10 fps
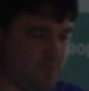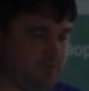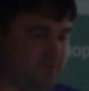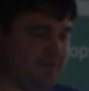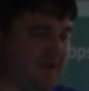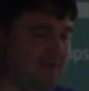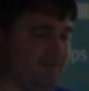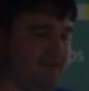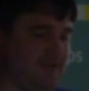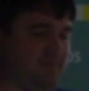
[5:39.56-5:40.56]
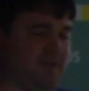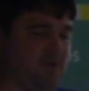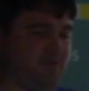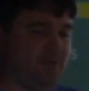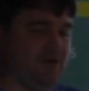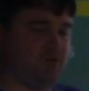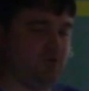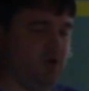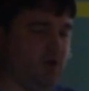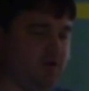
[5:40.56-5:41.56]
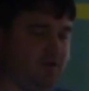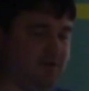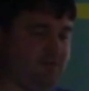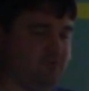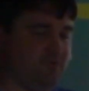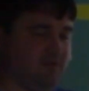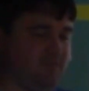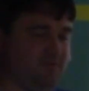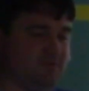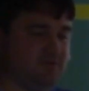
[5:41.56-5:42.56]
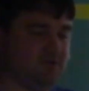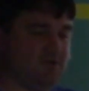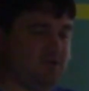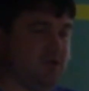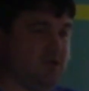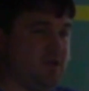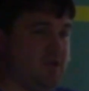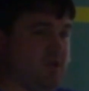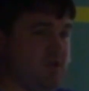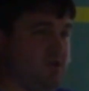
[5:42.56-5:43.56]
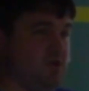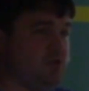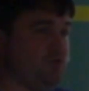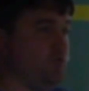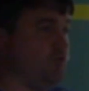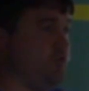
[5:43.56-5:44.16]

what styles get applied when you add your card class to an element. You don't